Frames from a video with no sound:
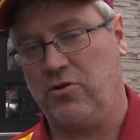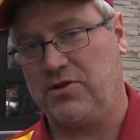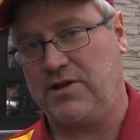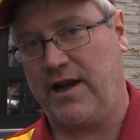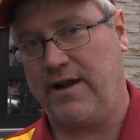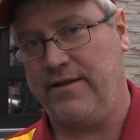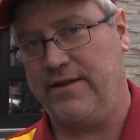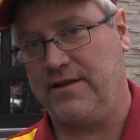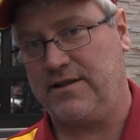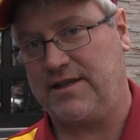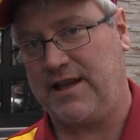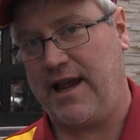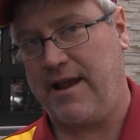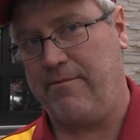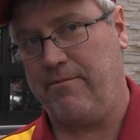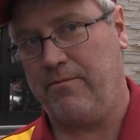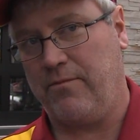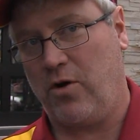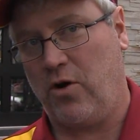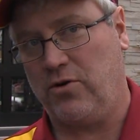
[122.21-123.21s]
staying in the
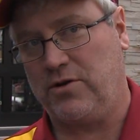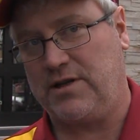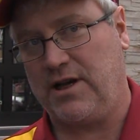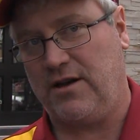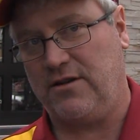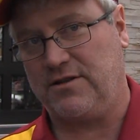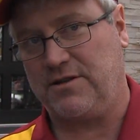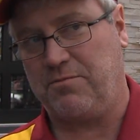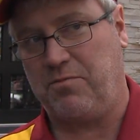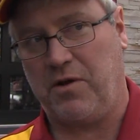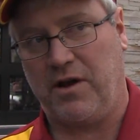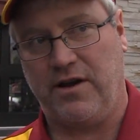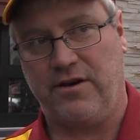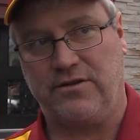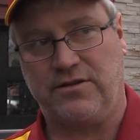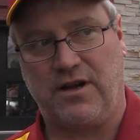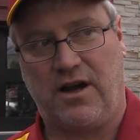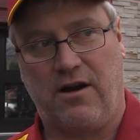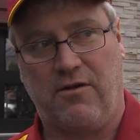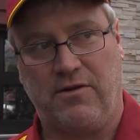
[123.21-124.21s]
same hotel as the
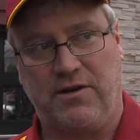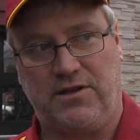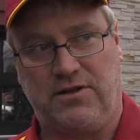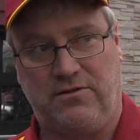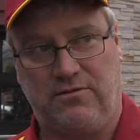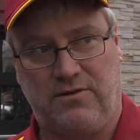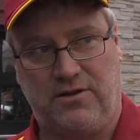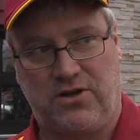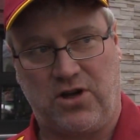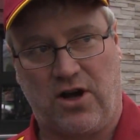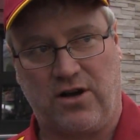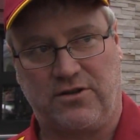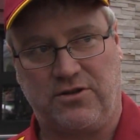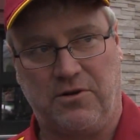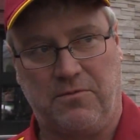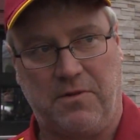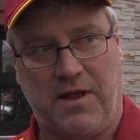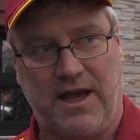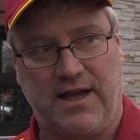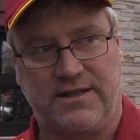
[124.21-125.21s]
players are. We talked to
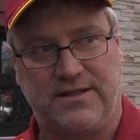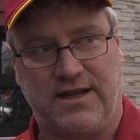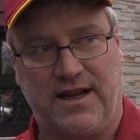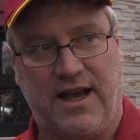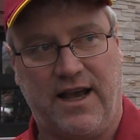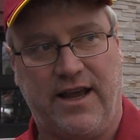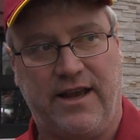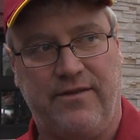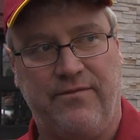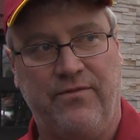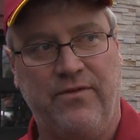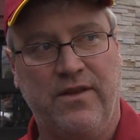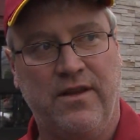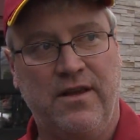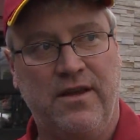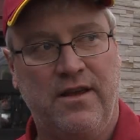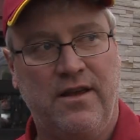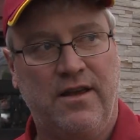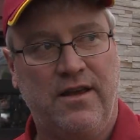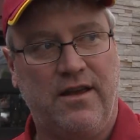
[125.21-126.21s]
them last night.
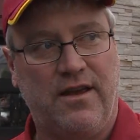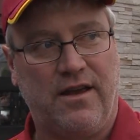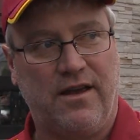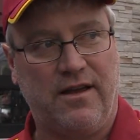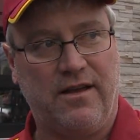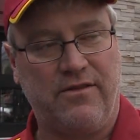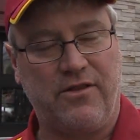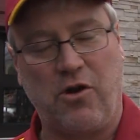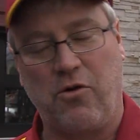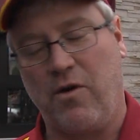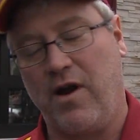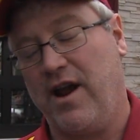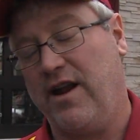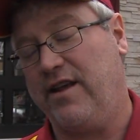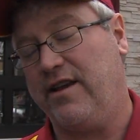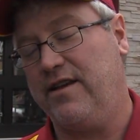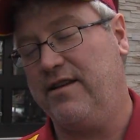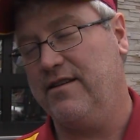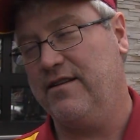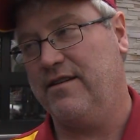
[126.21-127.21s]
They're
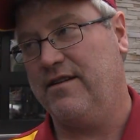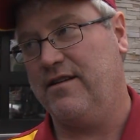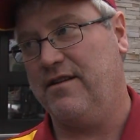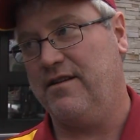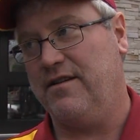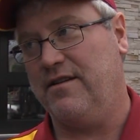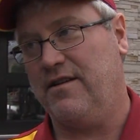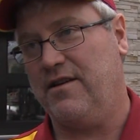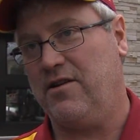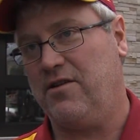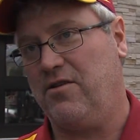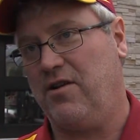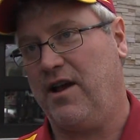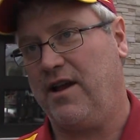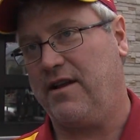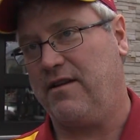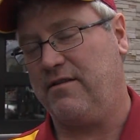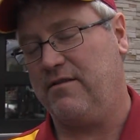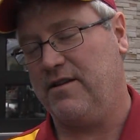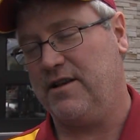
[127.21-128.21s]
ready. And
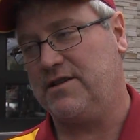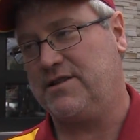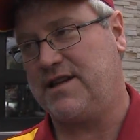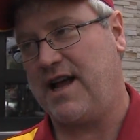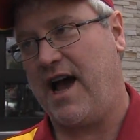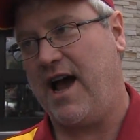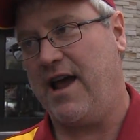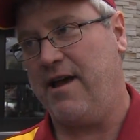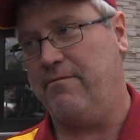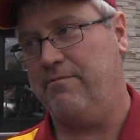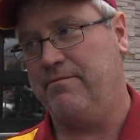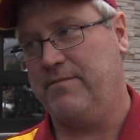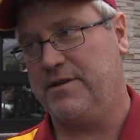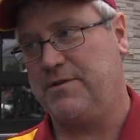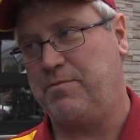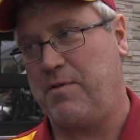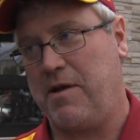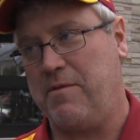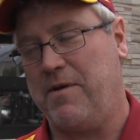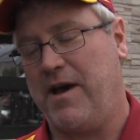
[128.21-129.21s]
it's time. It's
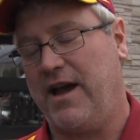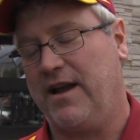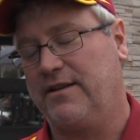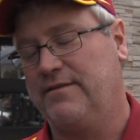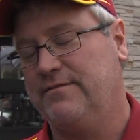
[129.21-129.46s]
payback.